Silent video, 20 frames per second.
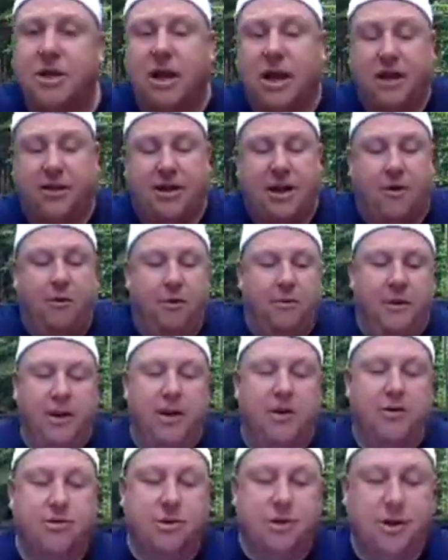that I thought would
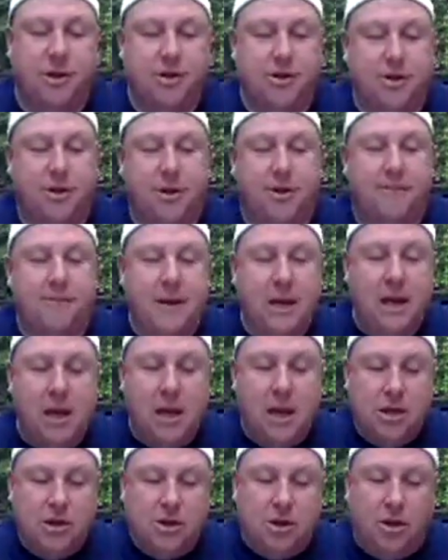be interesting to you.
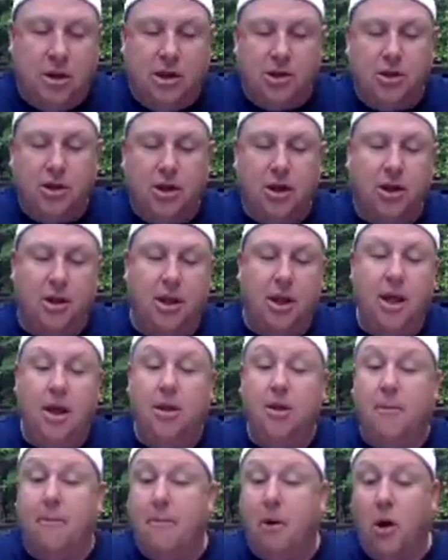So let's look at
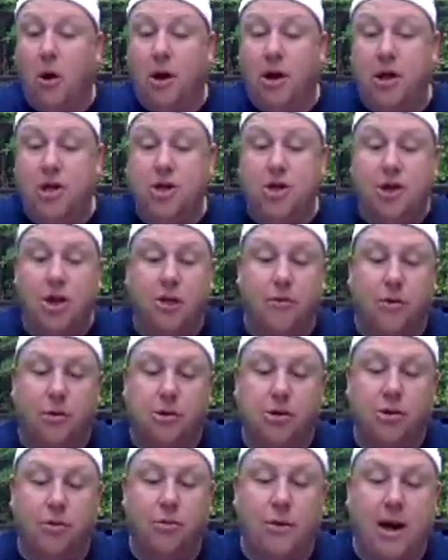the market in
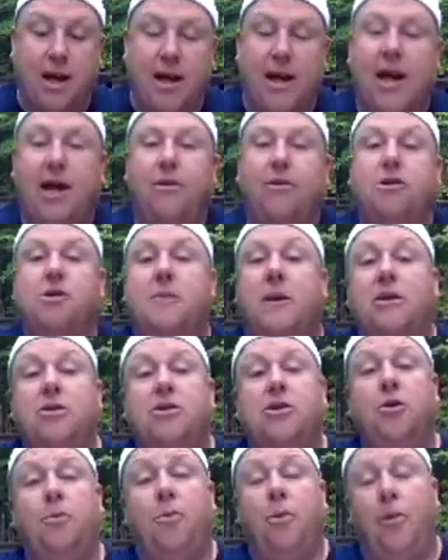general. So right now there's about
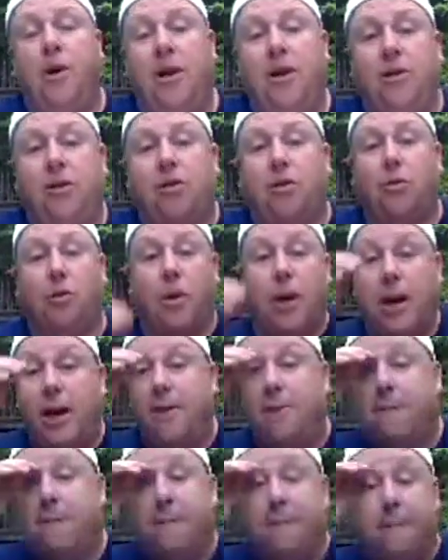
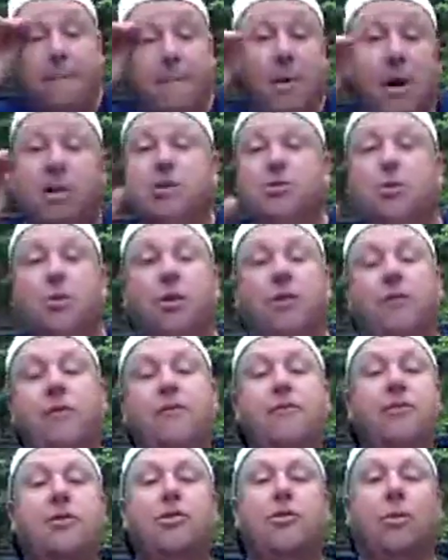2.3 months worth of
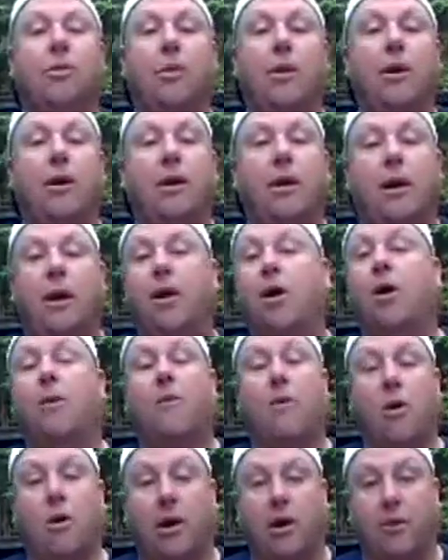inventory in our
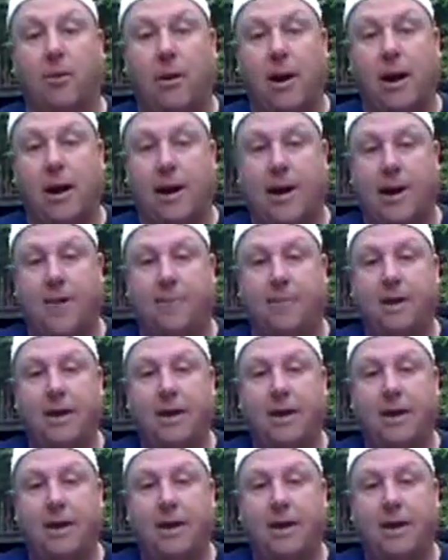market right now.